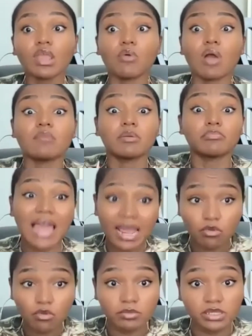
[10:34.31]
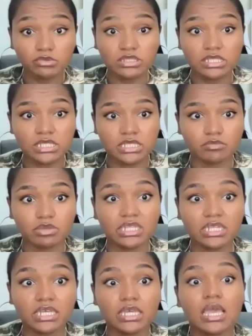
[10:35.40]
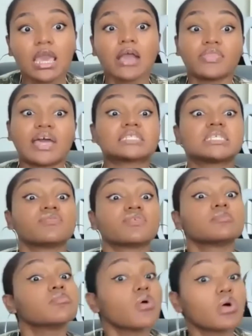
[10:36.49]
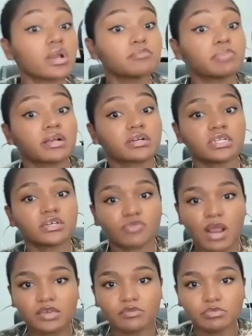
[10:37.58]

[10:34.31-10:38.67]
where I'm a Black woman with a disability, that's even more imperative, right?